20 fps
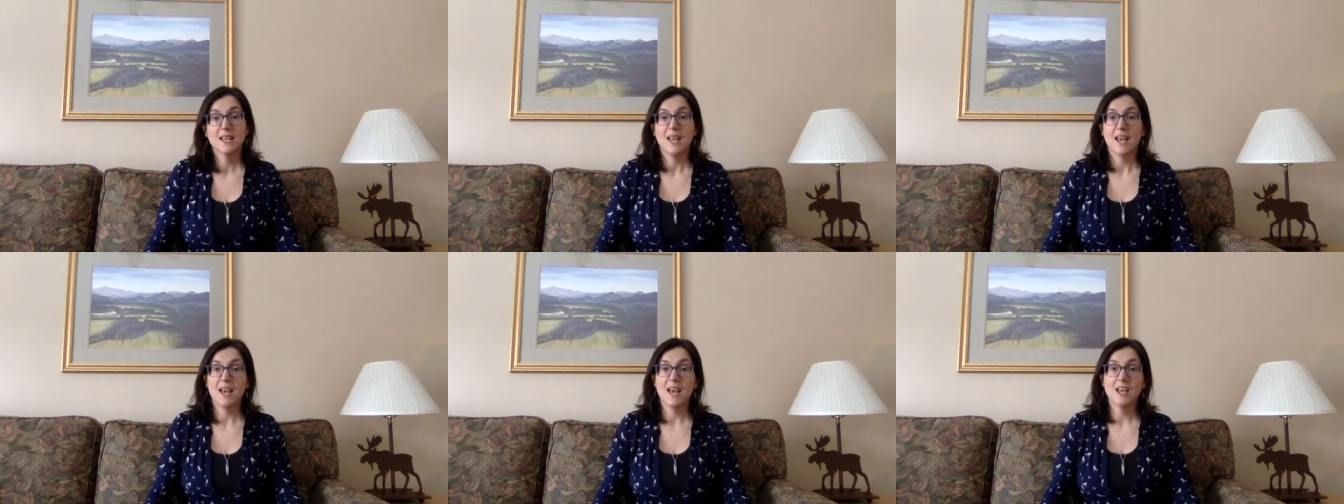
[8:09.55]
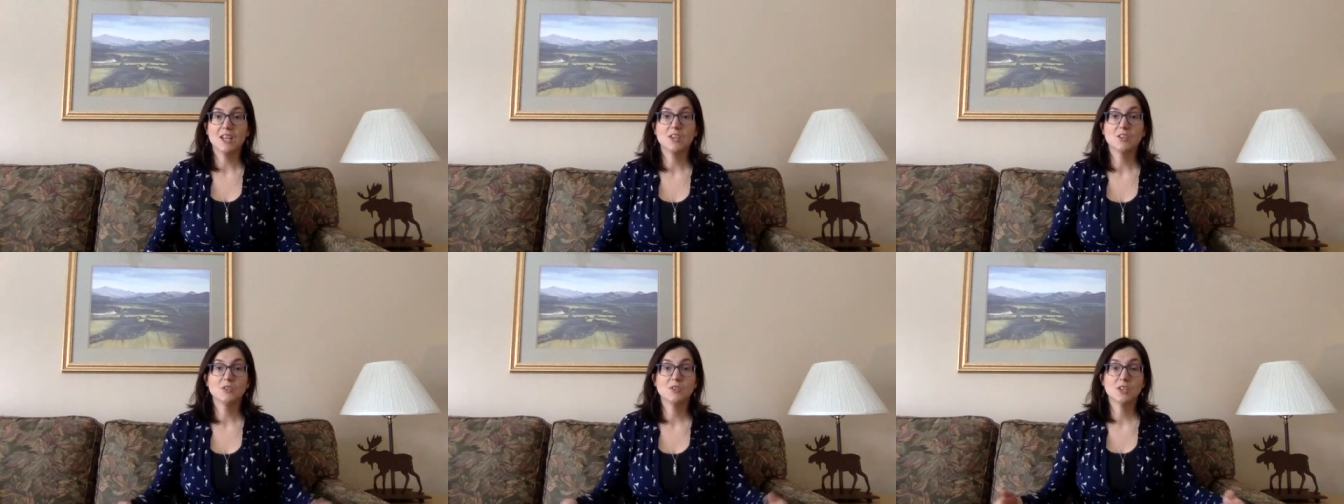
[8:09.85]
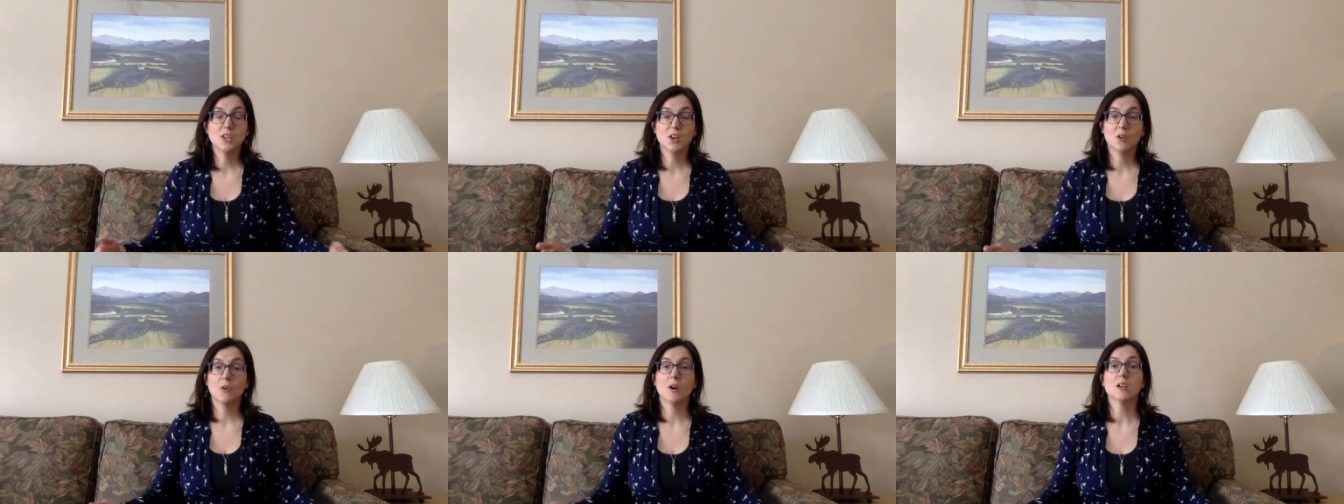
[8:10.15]
and you
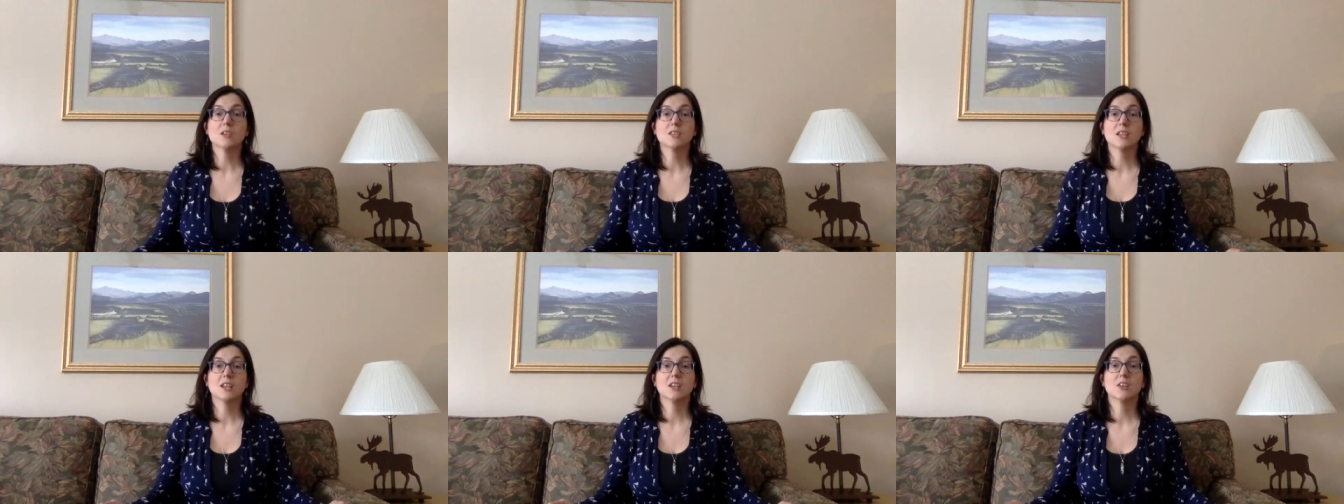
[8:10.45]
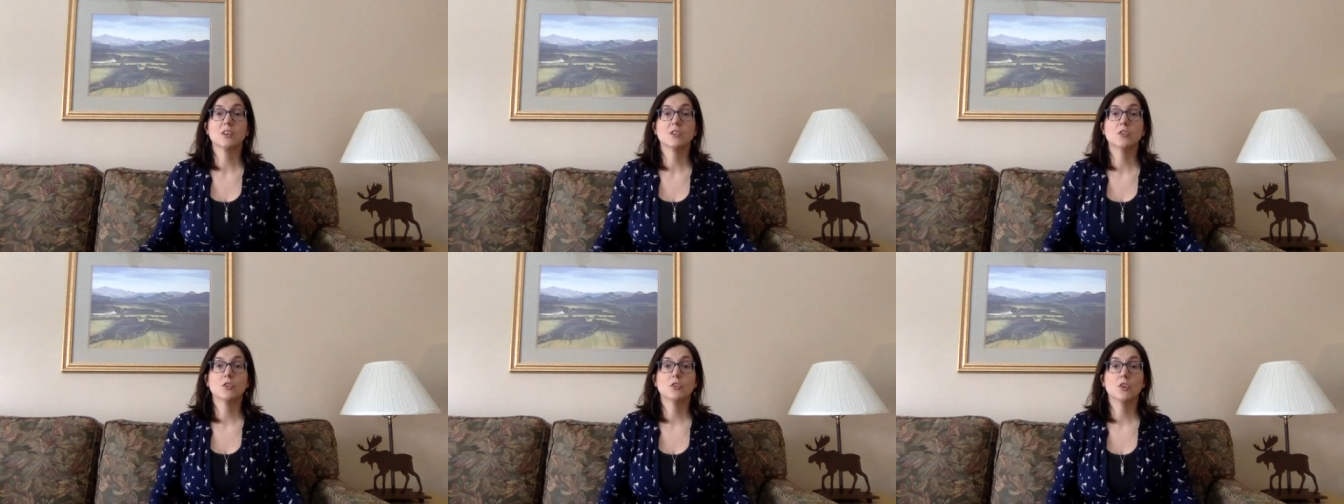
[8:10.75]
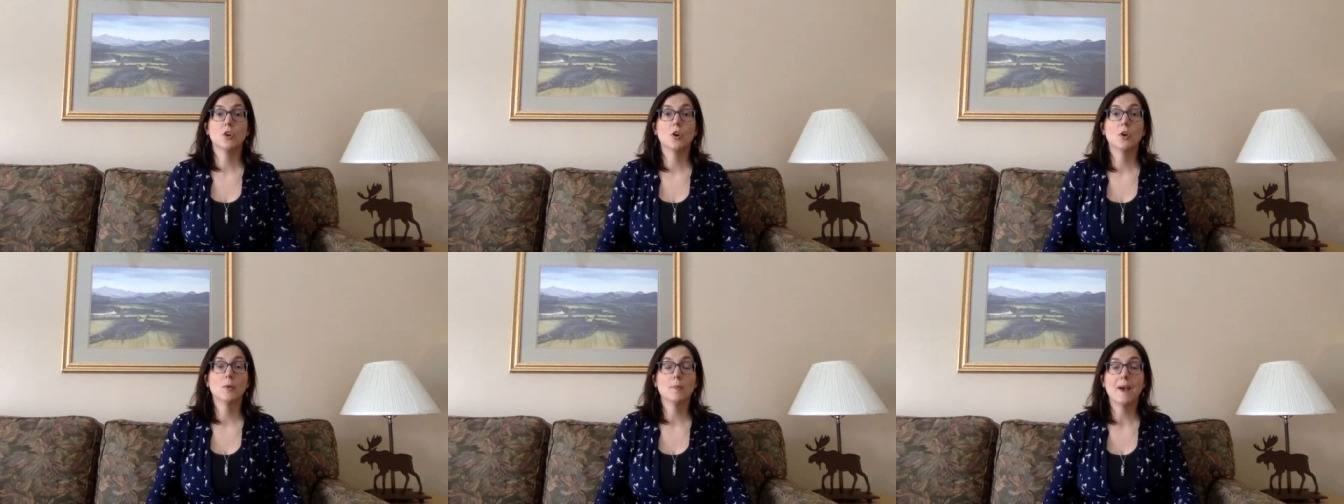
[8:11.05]
sit cross legged on your
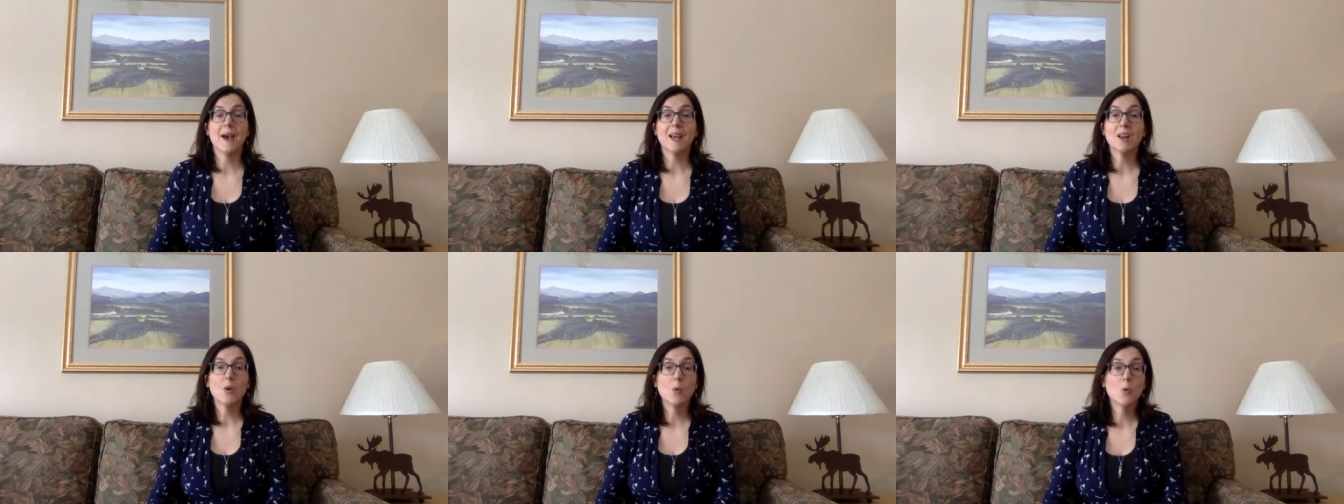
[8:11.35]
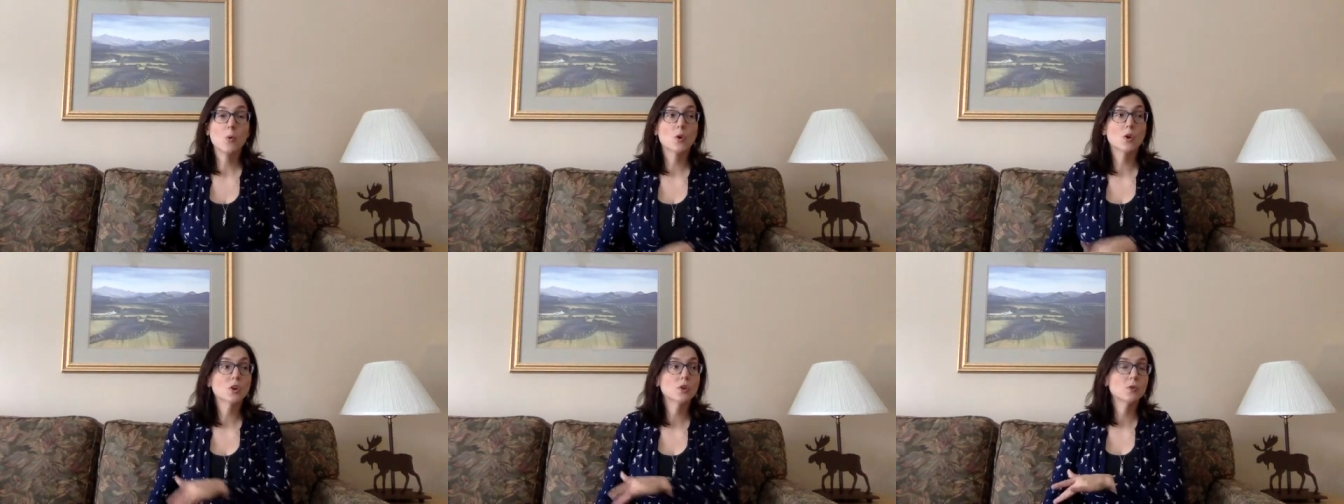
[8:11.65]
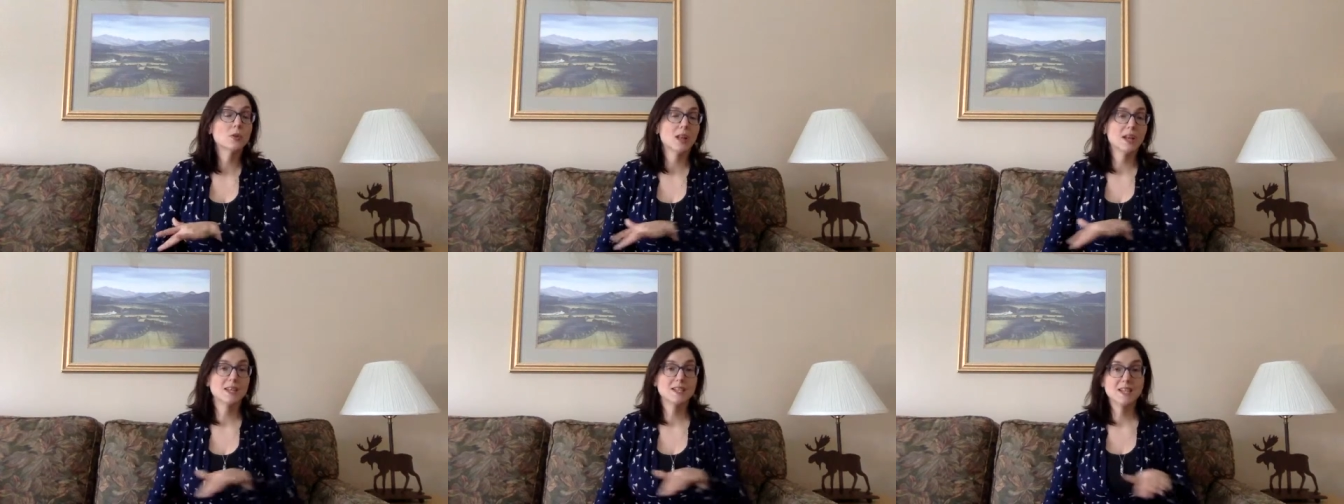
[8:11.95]
yoga mat, or
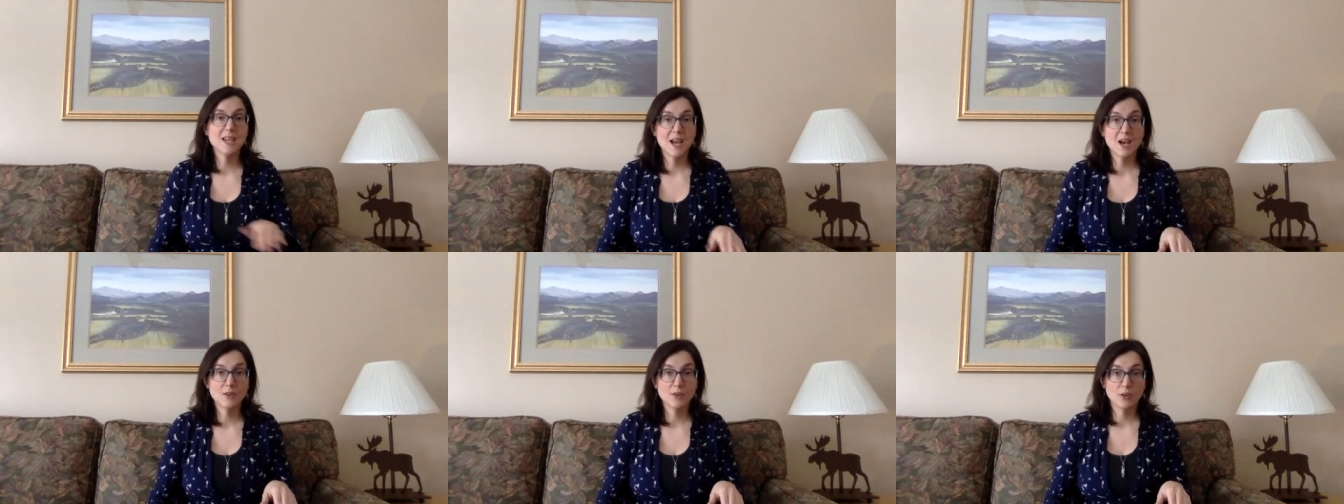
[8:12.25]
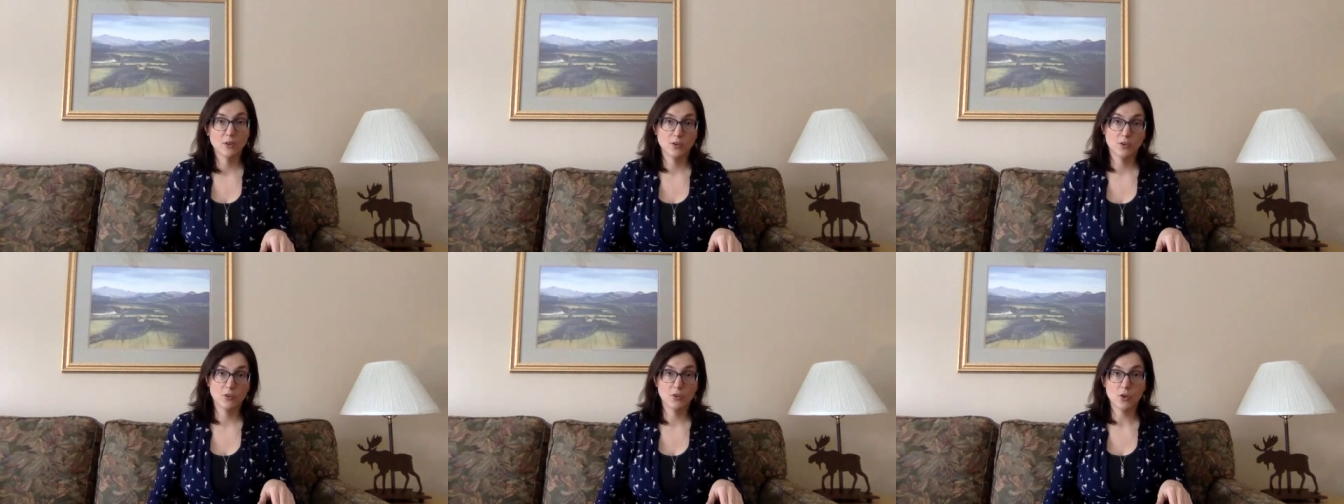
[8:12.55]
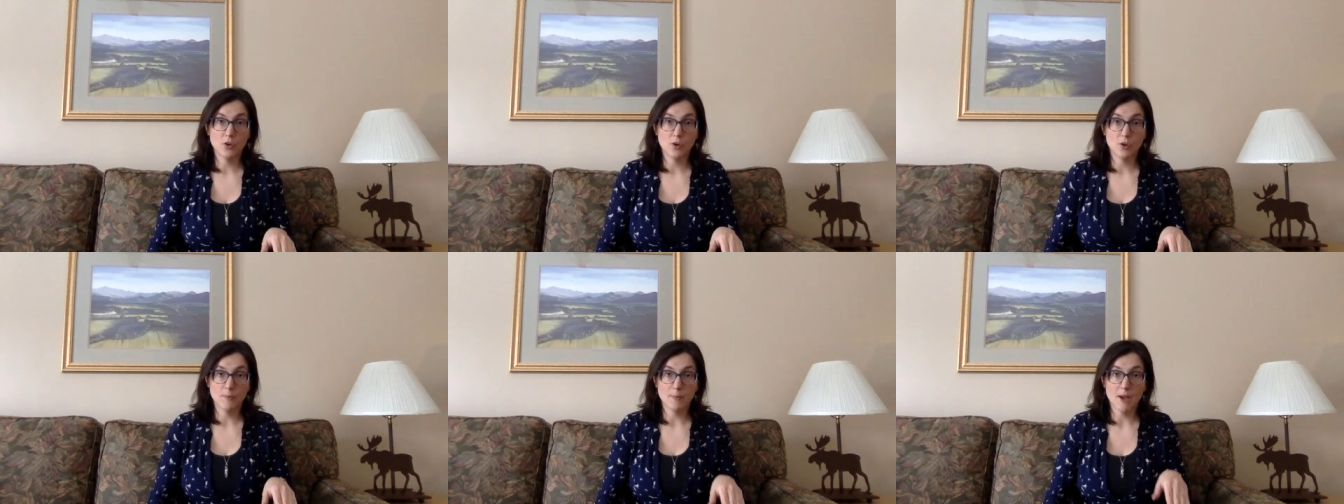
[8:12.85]
you lay down on your
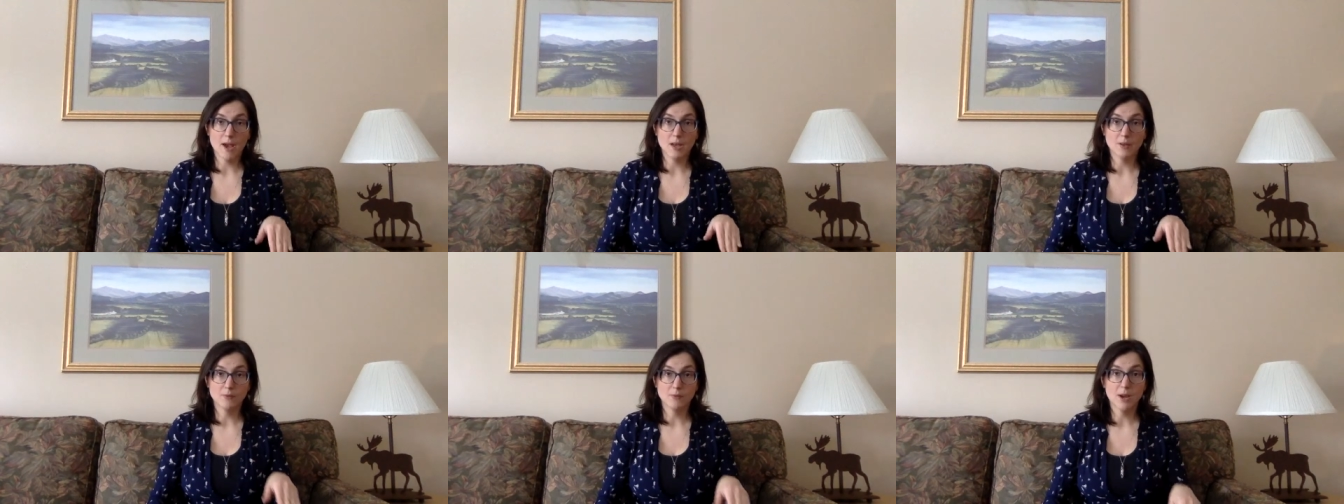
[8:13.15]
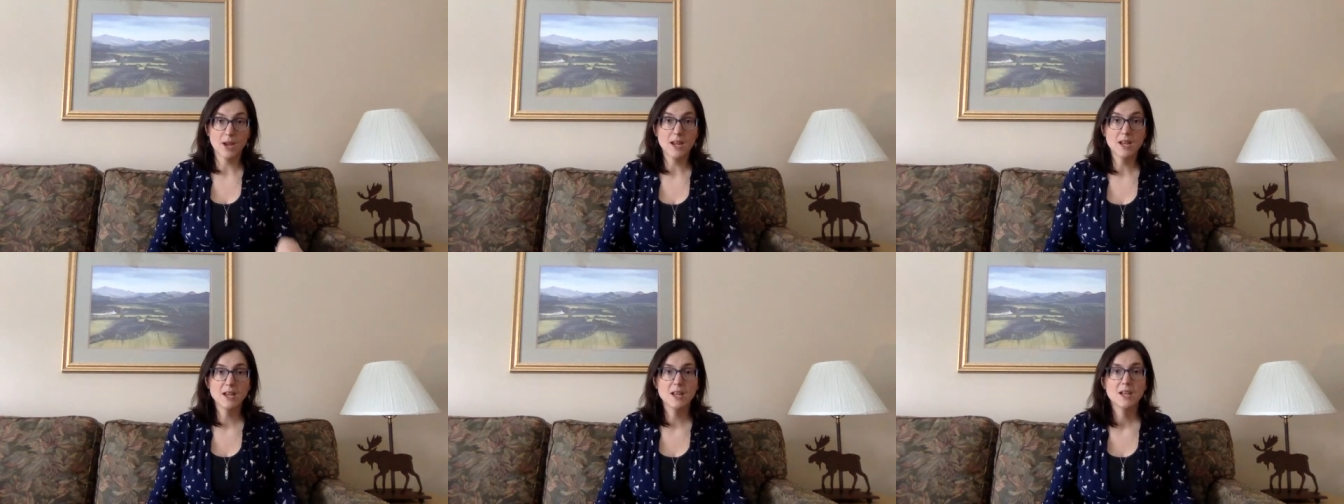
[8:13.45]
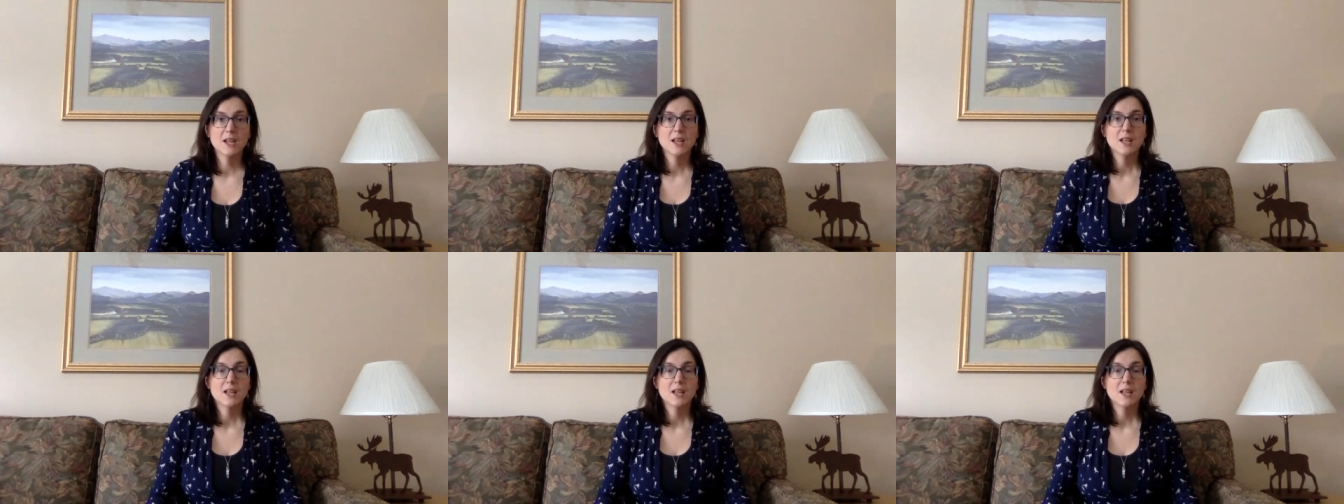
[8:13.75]
yoga mat, right?